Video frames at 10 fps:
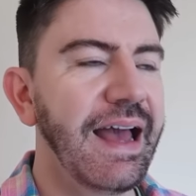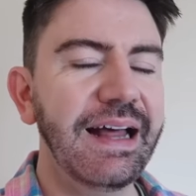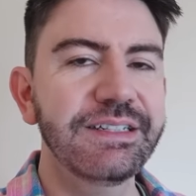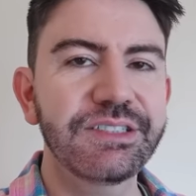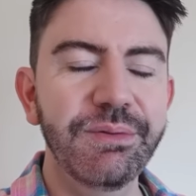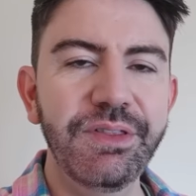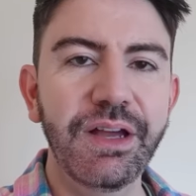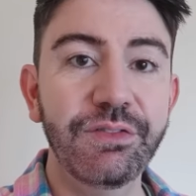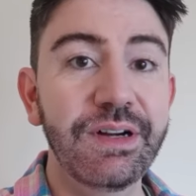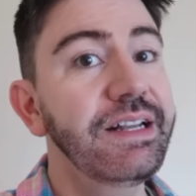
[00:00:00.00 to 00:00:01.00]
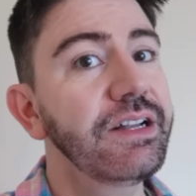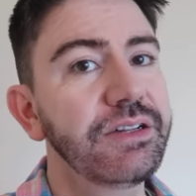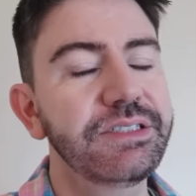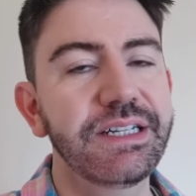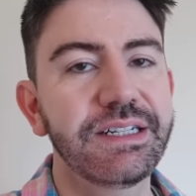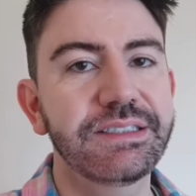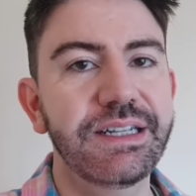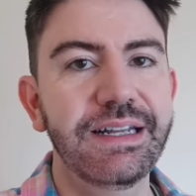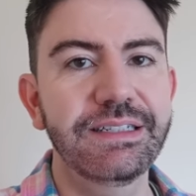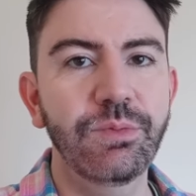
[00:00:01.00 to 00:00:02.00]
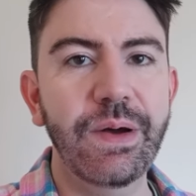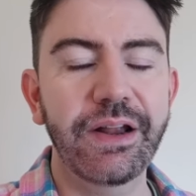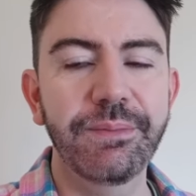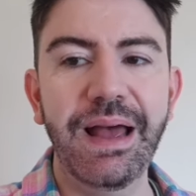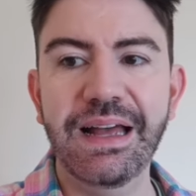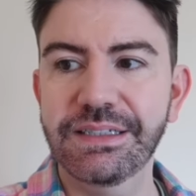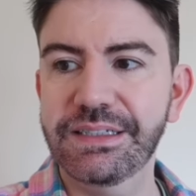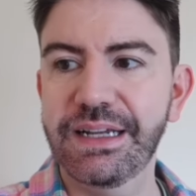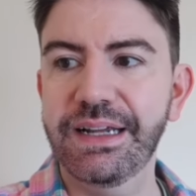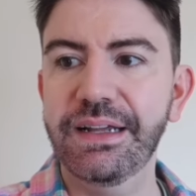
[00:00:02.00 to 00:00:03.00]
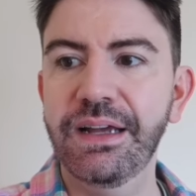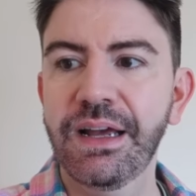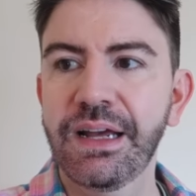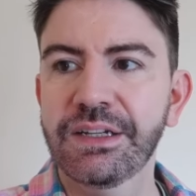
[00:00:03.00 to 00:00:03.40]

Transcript: And something that I've really noticed is when I'm editing,